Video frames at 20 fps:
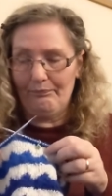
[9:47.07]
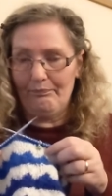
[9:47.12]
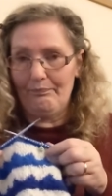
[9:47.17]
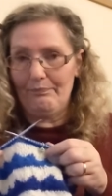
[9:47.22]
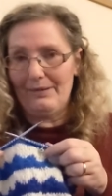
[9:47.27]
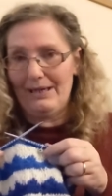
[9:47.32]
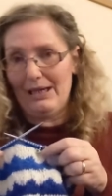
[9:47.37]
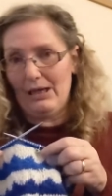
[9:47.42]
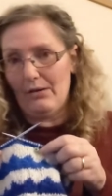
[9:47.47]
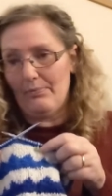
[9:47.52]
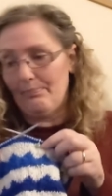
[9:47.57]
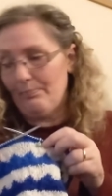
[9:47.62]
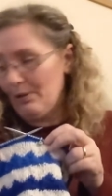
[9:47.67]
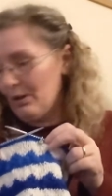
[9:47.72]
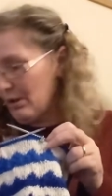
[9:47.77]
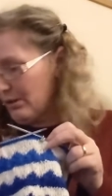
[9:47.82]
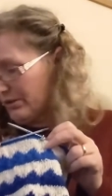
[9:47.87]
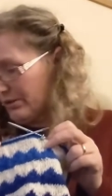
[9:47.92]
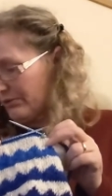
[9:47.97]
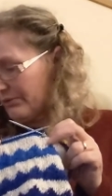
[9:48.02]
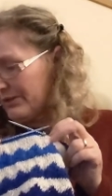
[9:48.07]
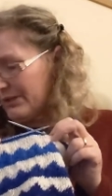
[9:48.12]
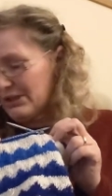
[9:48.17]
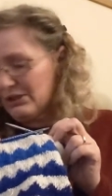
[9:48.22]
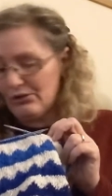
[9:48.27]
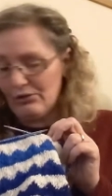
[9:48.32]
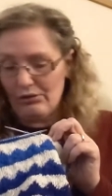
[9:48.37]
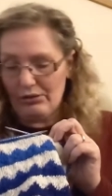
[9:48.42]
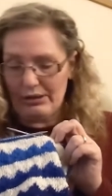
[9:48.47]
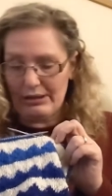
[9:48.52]
bit of pot on this
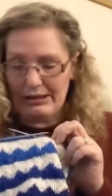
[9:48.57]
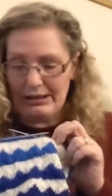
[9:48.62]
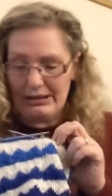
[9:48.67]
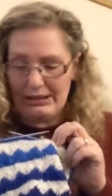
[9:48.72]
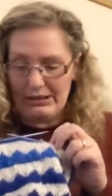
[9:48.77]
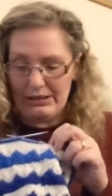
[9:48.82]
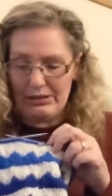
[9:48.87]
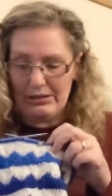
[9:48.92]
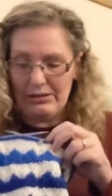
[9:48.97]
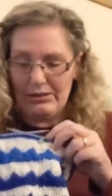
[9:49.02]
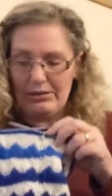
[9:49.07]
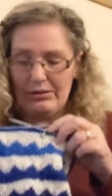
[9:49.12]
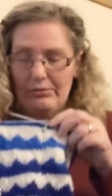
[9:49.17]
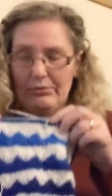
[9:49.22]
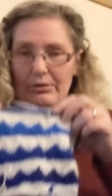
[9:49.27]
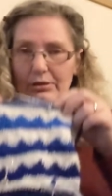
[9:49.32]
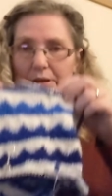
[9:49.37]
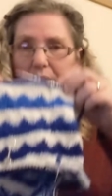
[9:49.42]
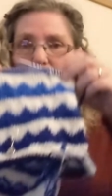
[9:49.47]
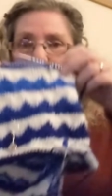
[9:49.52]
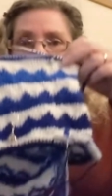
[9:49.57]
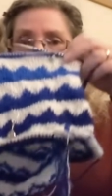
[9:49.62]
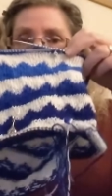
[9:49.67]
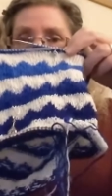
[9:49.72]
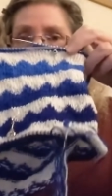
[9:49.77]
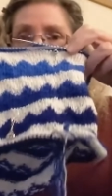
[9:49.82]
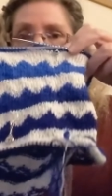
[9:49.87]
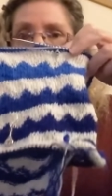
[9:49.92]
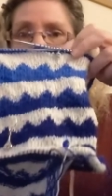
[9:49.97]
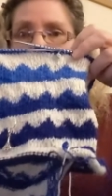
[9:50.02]
sock I needed to do.
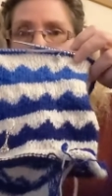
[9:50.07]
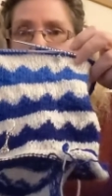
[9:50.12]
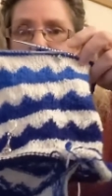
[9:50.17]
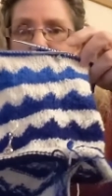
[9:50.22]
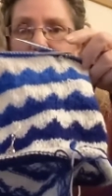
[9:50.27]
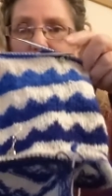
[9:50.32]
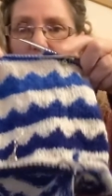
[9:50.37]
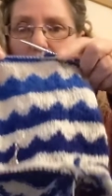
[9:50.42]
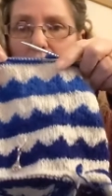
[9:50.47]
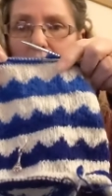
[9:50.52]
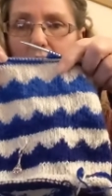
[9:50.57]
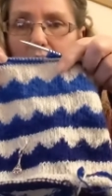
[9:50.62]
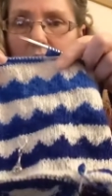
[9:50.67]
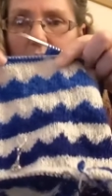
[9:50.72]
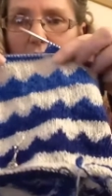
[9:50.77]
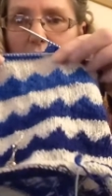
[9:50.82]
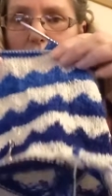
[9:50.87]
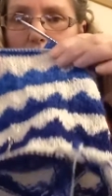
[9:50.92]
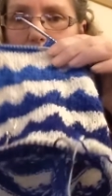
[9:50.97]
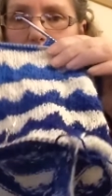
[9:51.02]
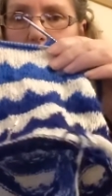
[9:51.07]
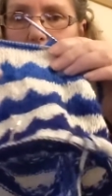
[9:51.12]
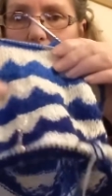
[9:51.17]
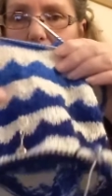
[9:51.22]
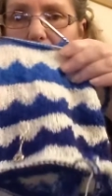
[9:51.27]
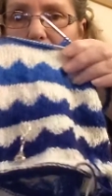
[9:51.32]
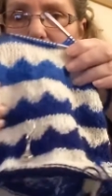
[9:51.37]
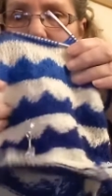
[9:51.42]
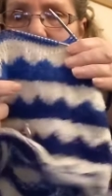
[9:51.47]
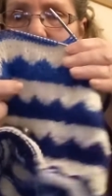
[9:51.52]
So I've done
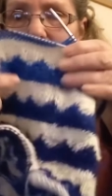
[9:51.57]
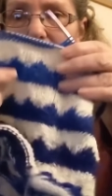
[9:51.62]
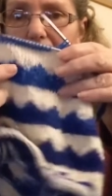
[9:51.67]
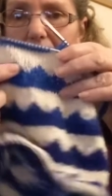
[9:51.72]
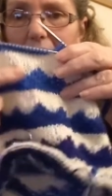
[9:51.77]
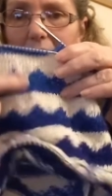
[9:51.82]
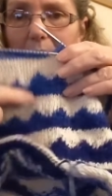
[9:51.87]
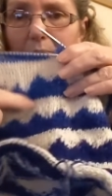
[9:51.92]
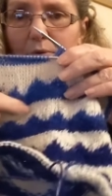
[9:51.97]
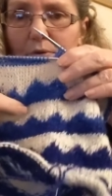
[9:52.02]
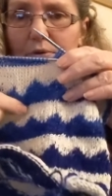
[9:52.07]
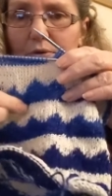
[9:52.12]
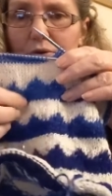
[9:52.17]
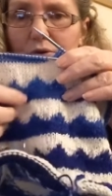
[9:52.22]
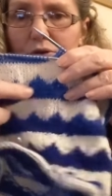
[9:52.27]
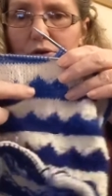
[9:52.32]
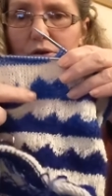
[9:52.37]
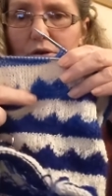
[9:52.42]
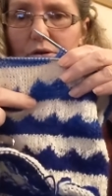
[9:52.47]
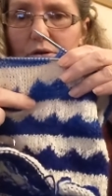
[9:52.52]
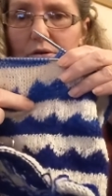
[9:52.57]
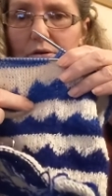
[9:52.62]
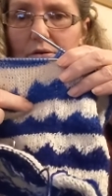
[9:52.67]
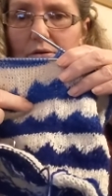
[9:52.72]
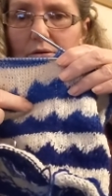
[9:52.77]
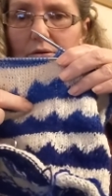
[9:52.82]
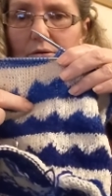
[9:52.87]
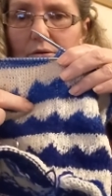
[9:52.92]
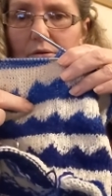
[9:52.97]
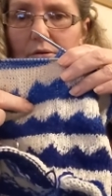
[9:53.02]
that much
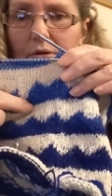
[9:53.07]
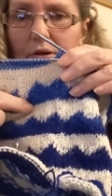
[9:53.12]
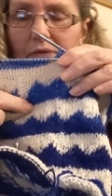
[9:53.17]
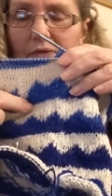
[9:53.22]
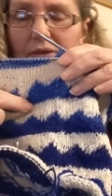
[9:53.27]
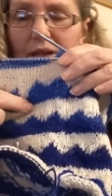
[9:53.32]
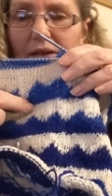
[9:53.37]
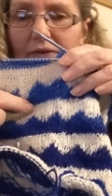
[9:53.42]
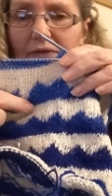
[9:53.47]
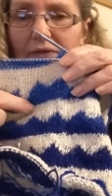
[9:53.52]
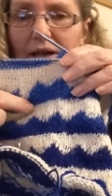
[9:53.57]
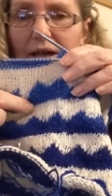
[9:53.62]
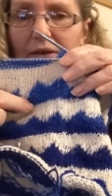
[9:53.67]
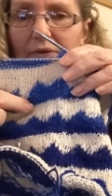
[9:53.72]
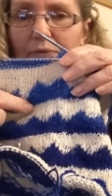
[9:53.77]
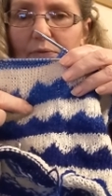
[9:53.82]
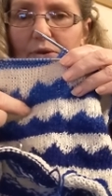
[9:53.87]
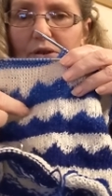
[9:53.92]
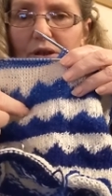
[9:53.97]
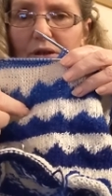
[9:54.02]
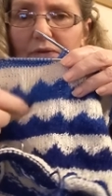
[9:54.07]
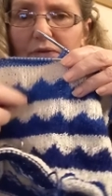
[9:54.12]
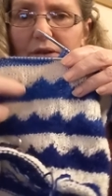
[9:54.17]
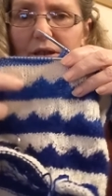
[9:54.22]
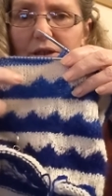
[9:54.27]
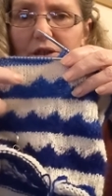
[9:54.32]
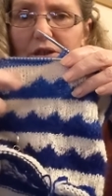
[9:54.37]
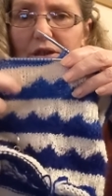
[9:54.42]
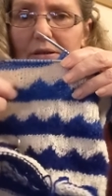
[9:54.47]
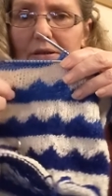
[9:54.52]
of day five, which I'll
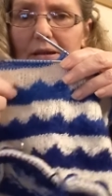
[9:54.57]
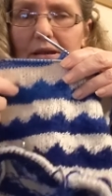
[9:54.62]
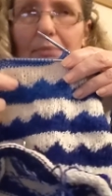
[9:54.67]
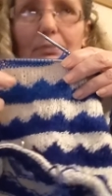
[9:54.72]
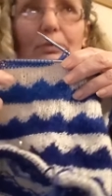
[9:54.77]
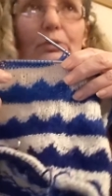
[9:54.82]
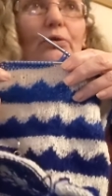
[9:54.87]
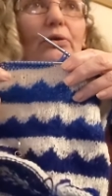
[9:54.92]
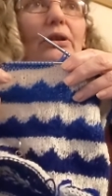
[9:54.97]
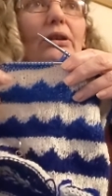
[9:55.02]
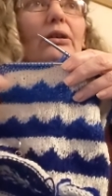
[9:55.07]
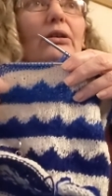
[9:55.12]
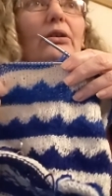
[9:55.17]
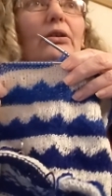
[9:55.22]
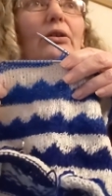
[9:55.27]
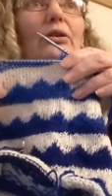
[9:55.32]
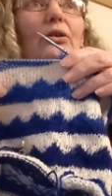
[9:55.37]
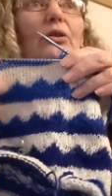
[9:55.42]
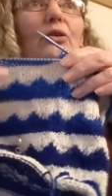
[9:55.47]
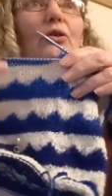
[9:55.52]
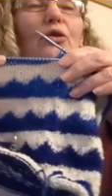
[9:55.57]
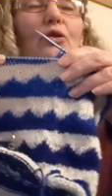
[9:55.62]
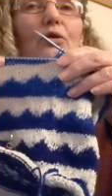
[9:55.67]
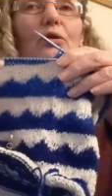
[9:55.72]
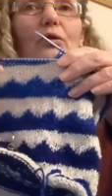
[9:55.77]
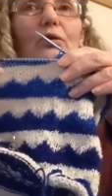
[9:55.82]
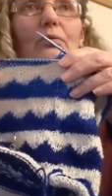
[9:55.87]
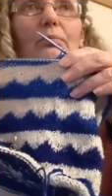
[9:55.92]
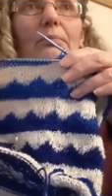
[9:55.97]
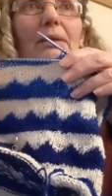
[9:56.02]
finish it in the morning
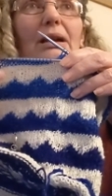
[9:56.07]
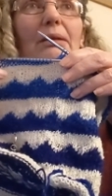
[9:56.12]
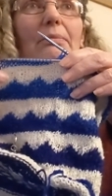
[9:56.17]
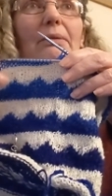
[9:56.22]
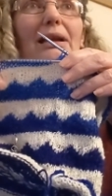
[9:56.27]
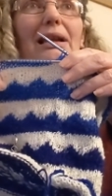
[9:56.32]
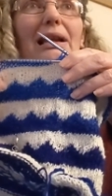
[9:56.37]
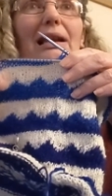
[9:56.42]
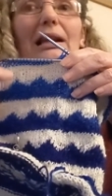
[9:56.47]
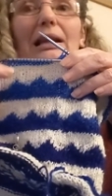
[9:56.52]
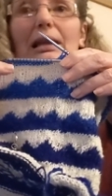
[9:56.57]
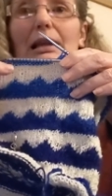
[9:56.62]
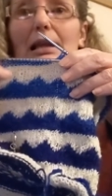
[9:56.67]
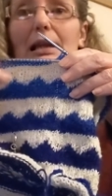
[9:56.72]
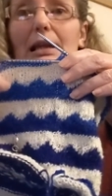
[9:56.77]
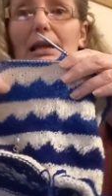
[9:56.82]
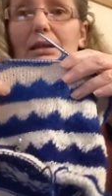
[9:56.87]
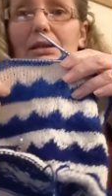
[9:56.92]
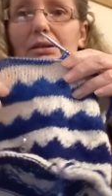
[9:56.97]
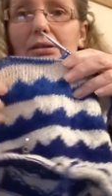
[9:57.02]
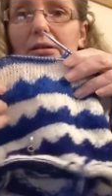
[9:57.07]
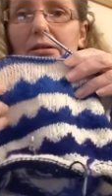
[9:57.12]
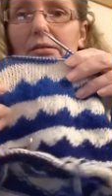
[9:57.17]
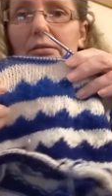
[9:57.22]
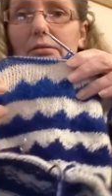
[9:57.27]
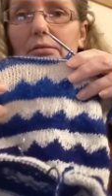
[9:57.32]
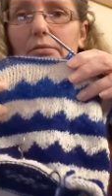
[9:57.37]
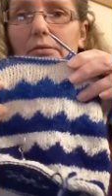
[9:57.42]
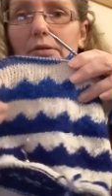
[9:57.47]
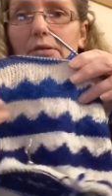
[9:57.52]
or maybe later.
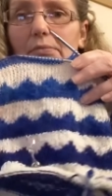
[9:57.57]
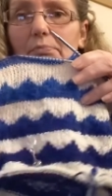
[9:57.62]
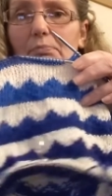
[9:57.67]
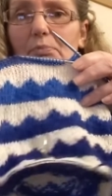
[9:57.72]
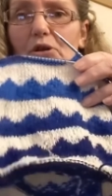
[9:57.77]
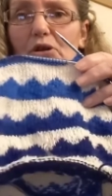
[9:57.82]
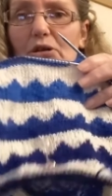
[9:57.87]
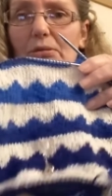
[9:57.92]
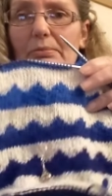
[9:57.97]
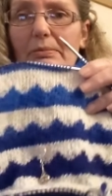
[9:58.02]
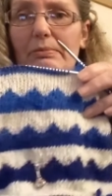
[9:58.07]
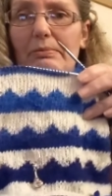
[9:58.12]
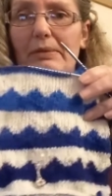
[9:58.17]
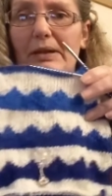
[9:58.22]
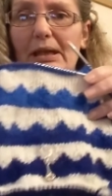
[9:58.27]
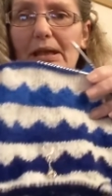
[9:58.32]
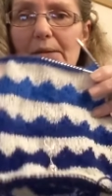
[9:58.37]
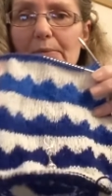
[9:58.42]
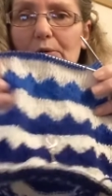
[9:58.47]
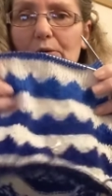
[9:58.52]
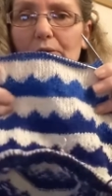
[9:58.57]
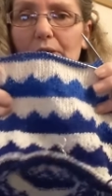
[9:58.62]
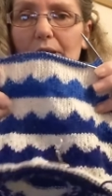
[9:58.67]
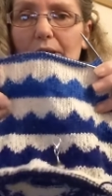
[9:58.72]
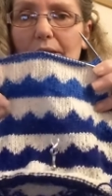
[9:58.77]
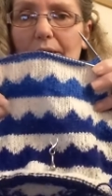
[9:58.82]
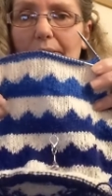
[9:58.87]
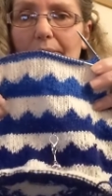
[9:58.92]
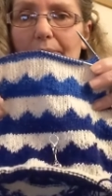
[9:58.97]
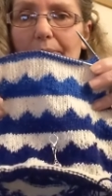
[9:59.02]
Must probably be in the morning.
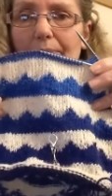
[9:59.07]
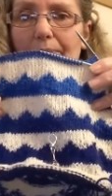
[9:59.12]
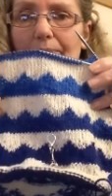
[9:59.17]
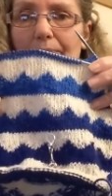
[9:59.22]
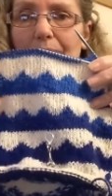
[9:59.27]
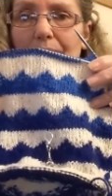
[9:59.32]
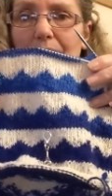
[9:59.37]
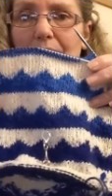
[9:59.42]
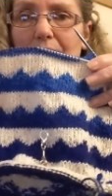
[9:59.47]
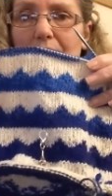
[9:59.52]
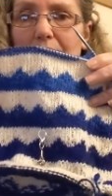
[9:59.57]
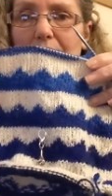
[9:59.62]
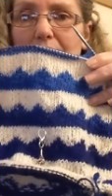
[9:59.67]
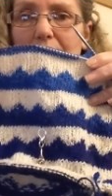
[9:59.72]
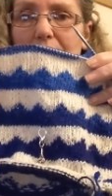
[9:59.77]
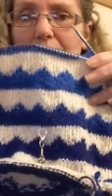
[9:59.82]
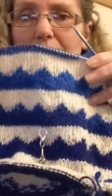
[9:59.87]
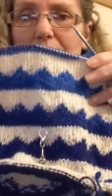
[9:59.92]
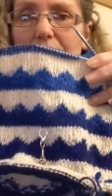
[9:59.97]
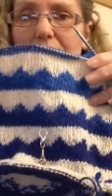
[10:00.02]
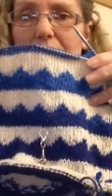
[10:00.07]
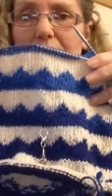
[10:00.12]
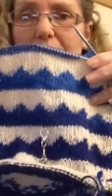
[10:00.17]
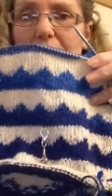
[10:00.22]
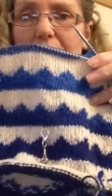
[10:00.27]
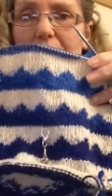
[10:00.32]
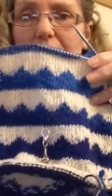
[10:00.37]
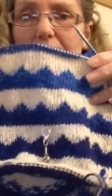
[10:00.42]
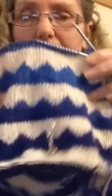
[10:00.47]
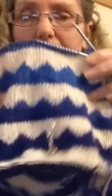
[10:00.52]
So yeah,